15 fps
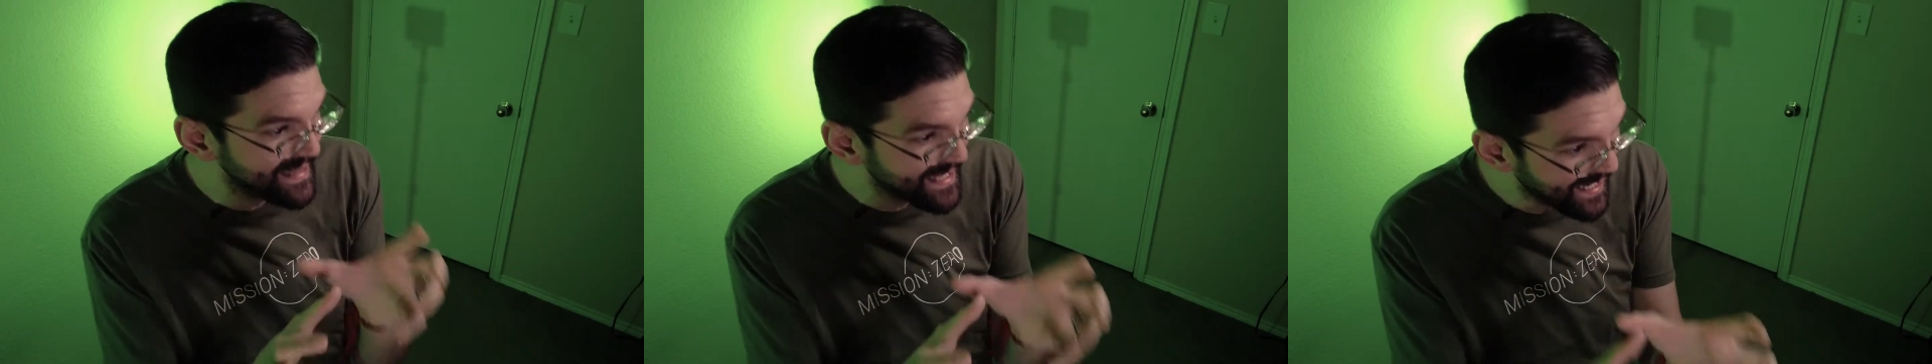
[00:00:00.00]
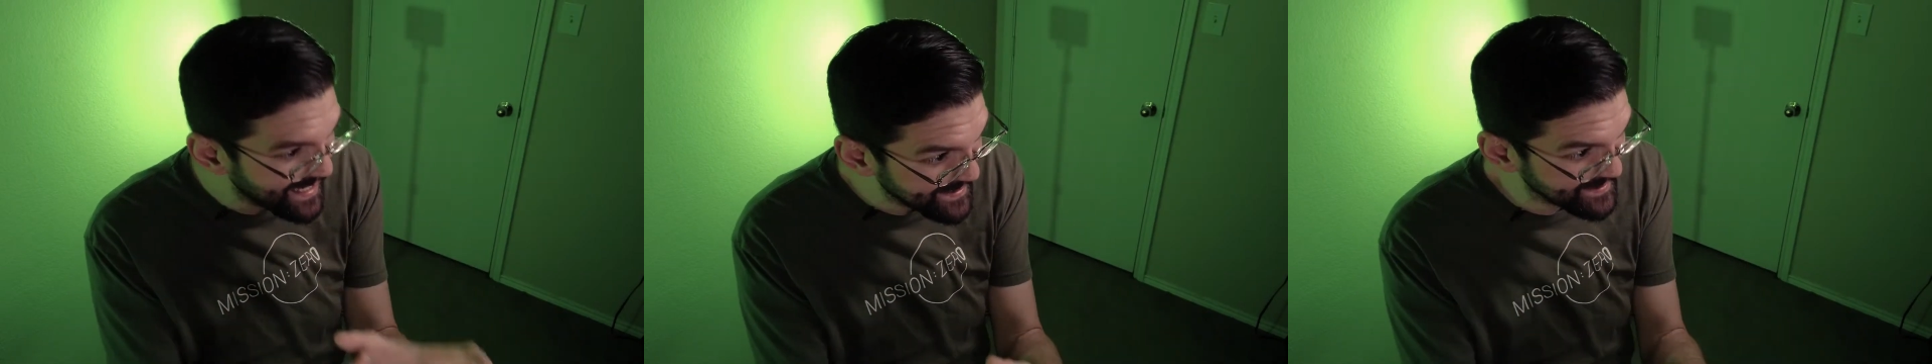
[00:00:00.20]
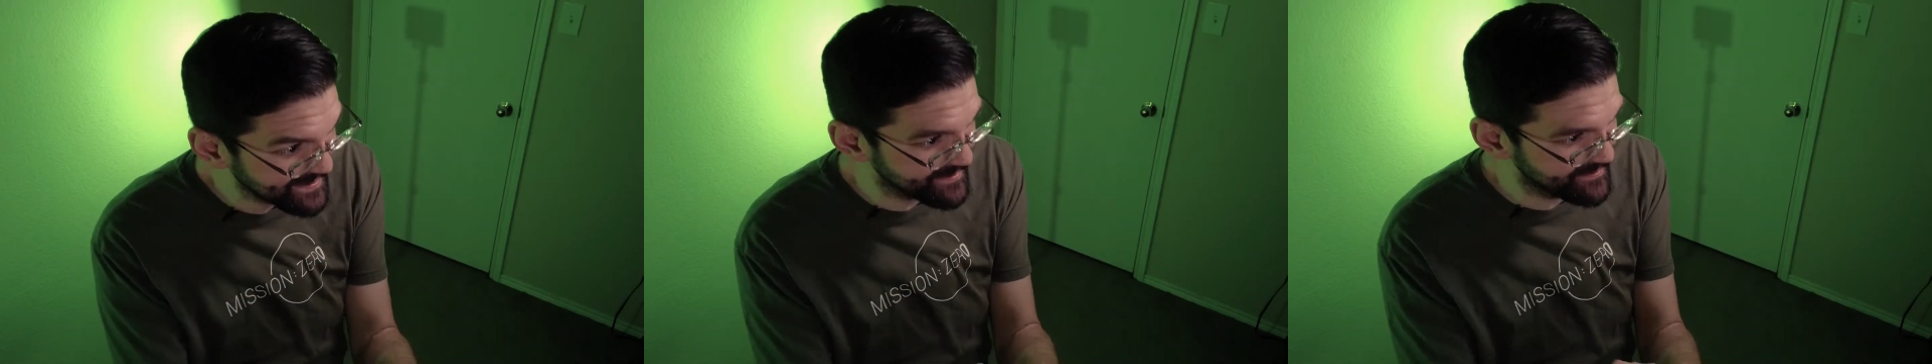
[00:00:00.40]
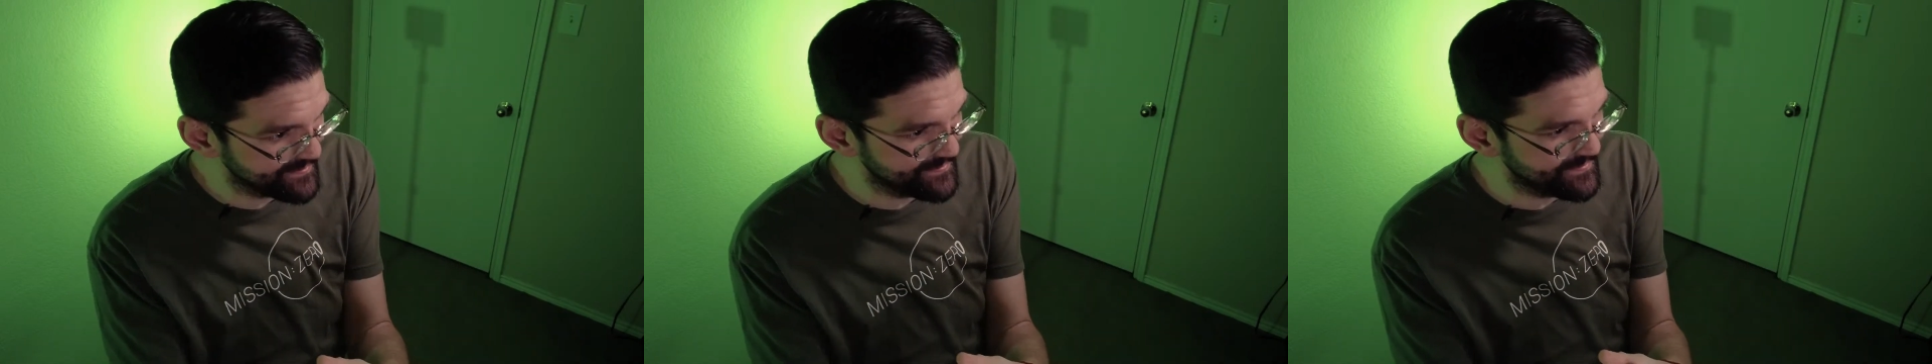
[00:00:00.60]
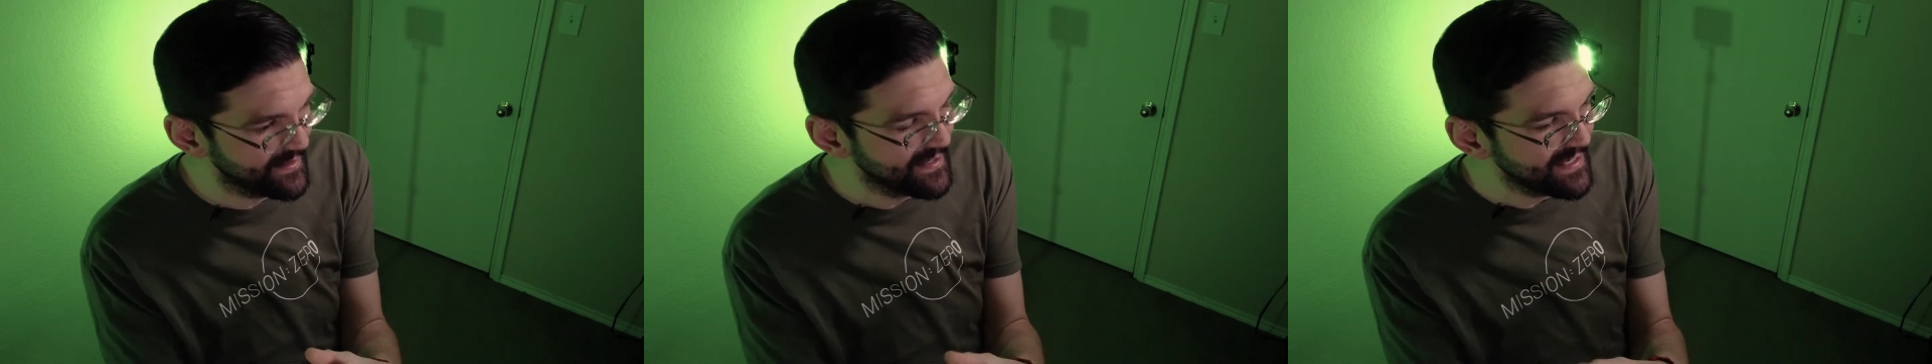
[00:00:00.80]

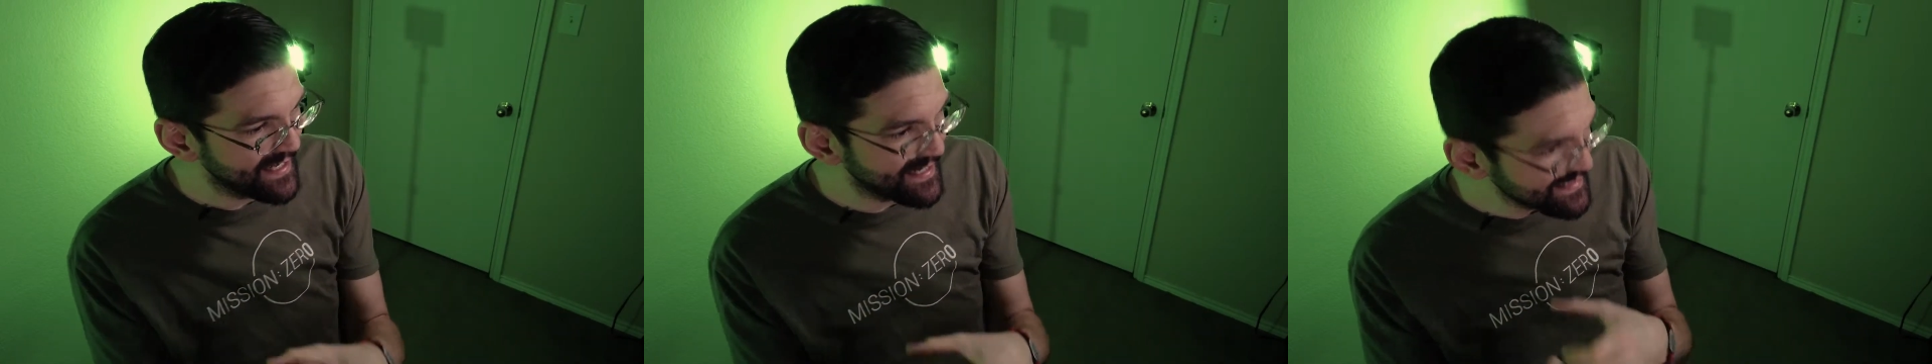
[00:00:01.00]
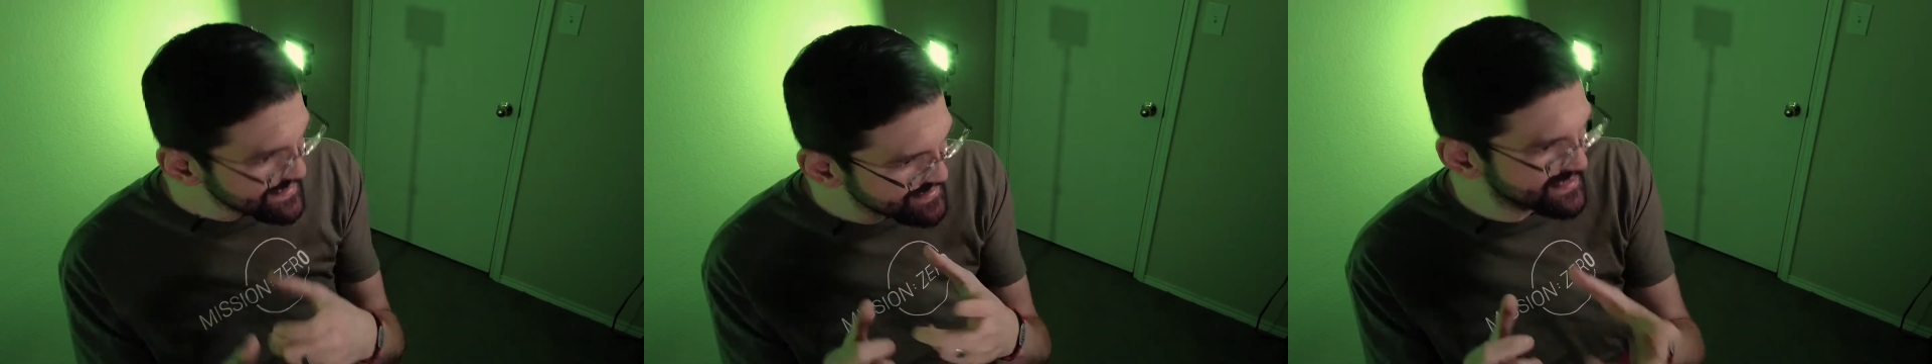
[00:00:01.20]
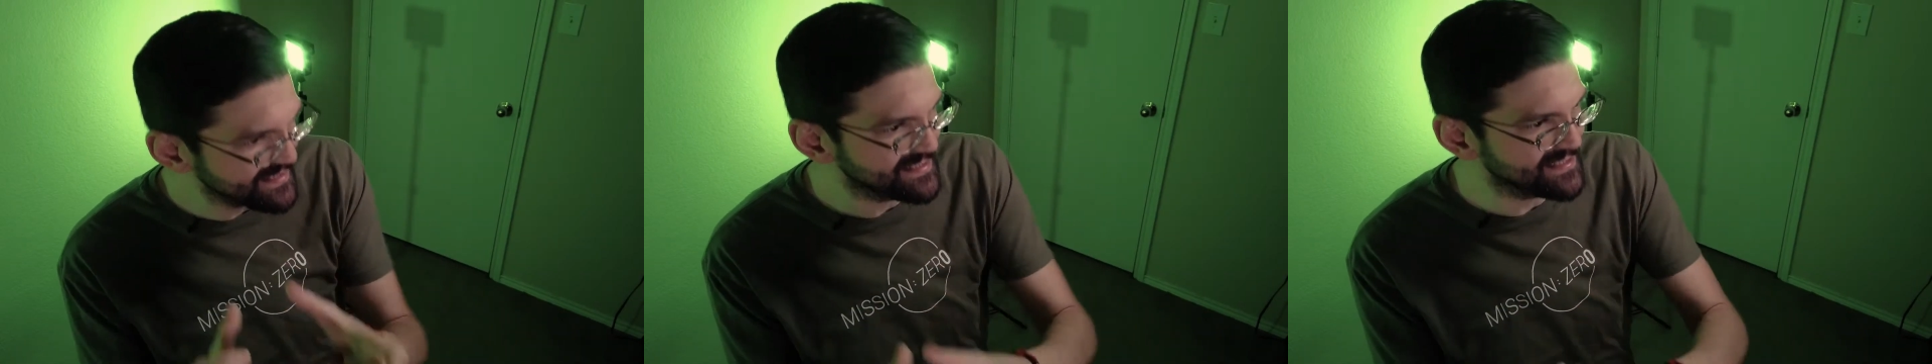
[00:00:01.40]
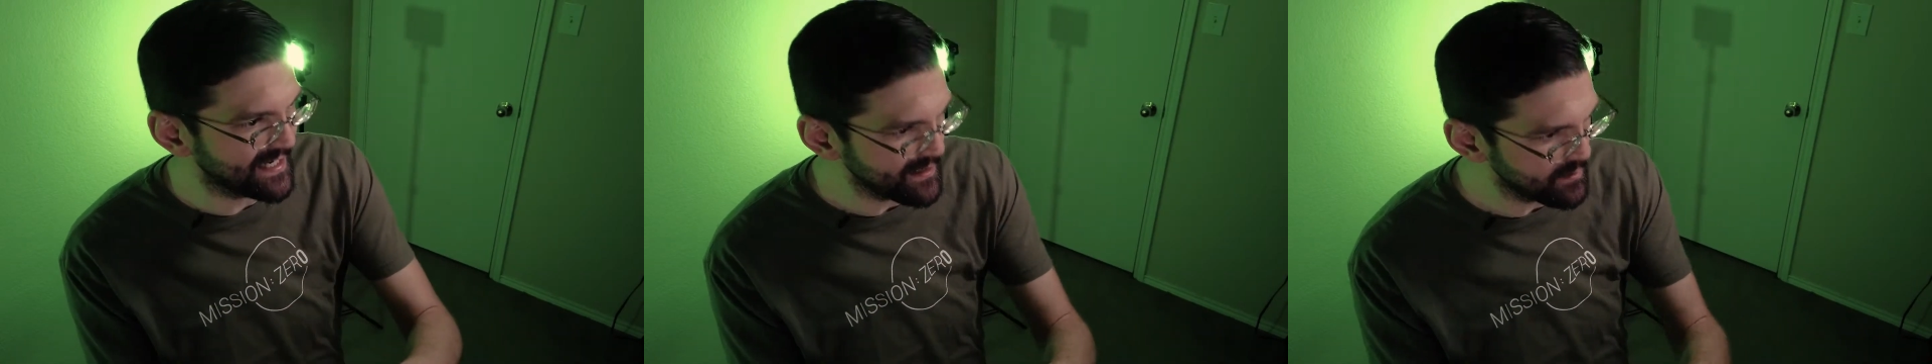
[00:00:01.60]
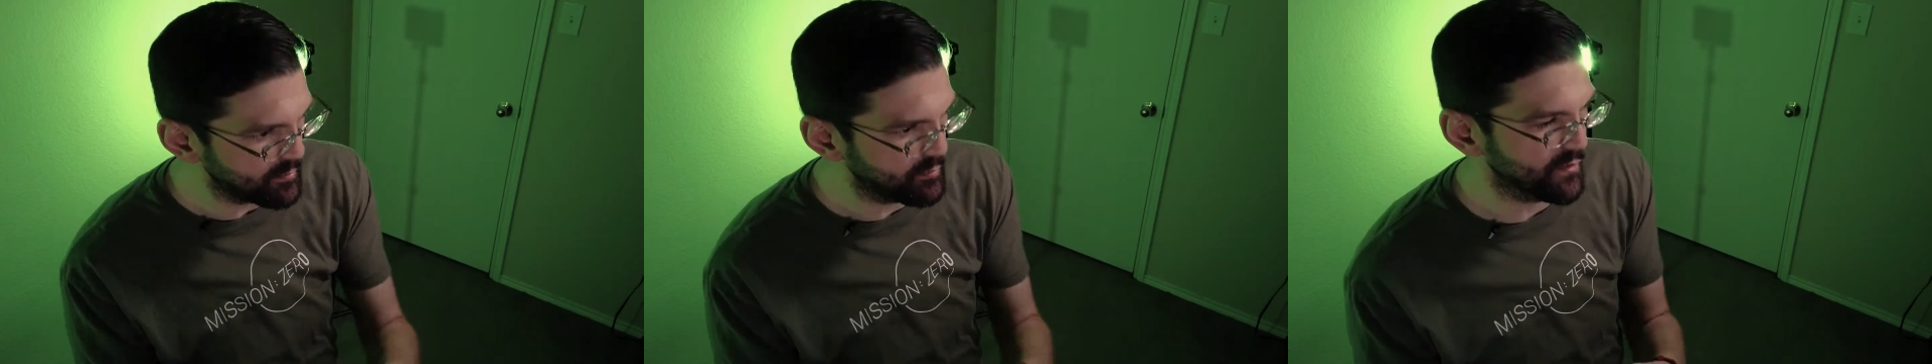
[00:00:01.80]
life and his
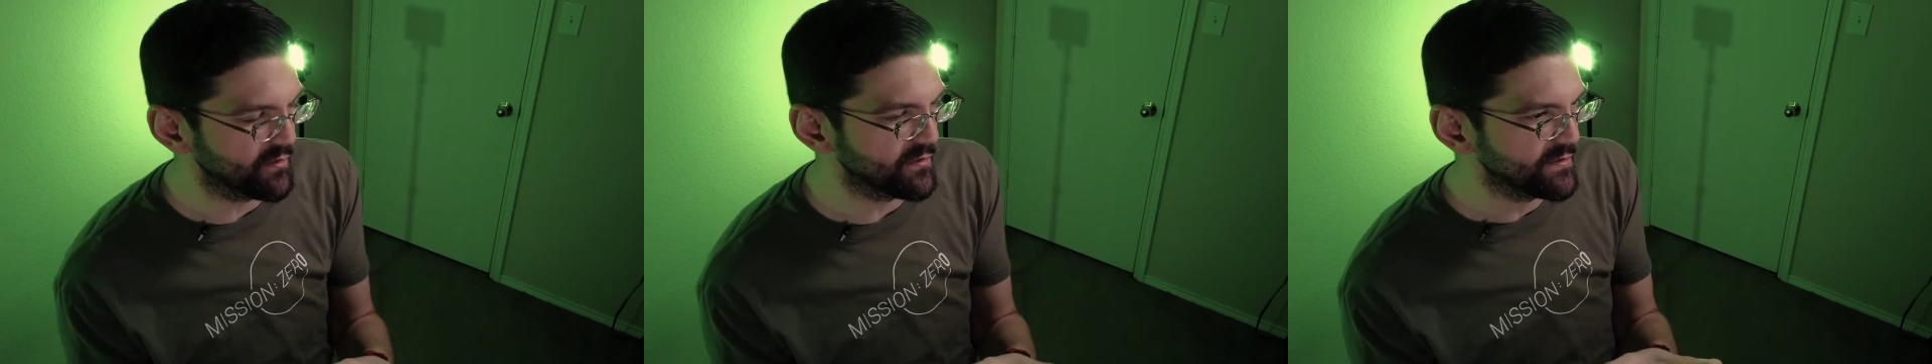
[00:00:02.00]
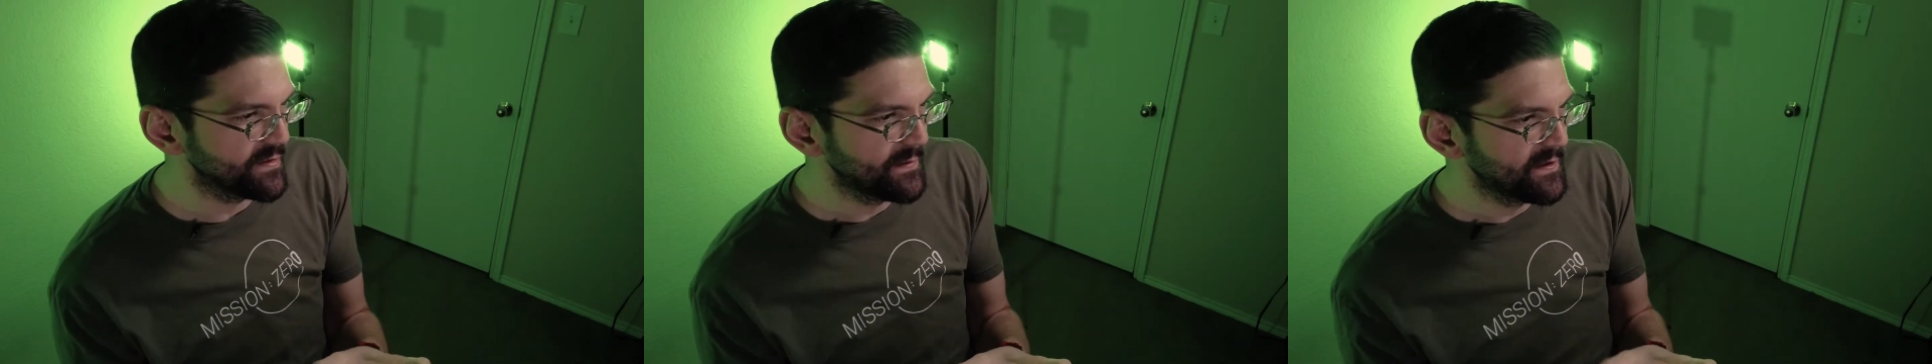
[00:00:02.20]
example,